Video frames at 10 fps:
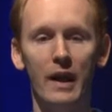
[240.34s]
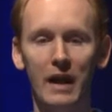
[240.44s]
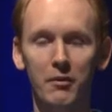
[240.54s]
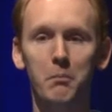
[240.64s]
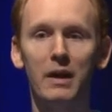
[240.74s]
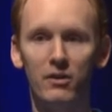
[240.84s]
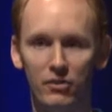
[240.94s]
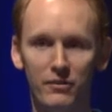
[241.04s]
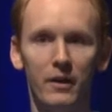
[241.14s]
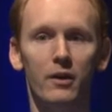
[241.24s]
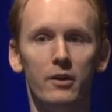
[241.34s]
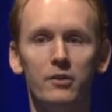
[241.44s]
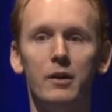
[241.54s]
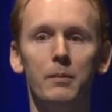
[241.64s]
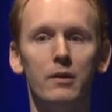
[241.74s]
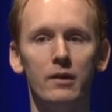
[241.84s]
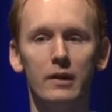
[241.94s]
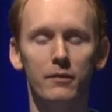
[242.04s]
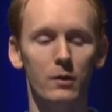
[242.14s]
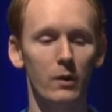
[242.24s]
to have a mixed failure typically
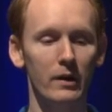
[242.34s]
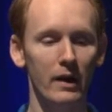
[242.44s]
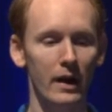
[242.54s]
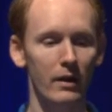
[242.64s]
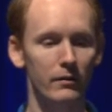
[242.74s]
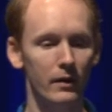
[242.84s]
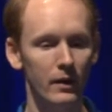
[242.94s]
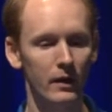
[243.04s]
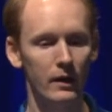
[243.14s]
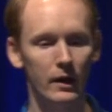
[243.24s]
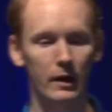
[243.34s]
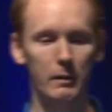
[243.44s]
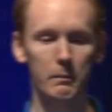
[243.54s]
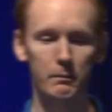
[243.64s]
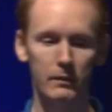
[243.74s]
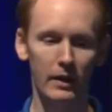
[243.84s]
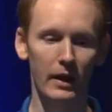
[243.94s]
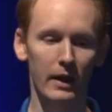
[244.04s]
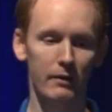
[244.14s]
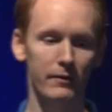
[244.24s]
if you're going to have um,
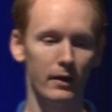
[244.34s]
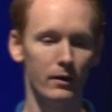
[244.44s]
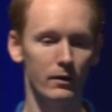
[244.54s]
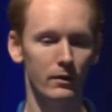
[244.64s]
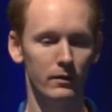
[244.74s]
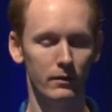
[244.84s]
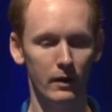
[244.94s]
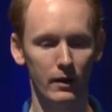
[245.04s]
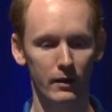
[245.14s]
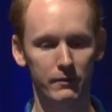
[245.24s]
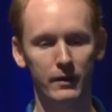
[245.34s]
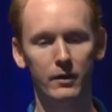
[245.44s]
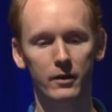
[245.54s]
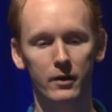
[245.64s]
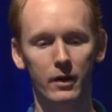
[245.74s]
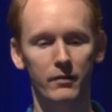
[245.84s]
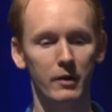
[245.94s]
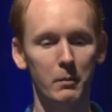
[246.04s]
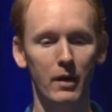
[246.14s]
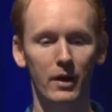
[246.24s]
a, a, fail, uh, a failure of the
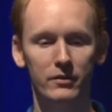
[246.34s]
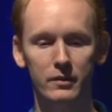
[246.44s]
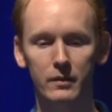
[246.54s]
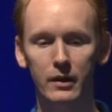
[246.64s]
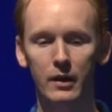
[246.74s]
composite.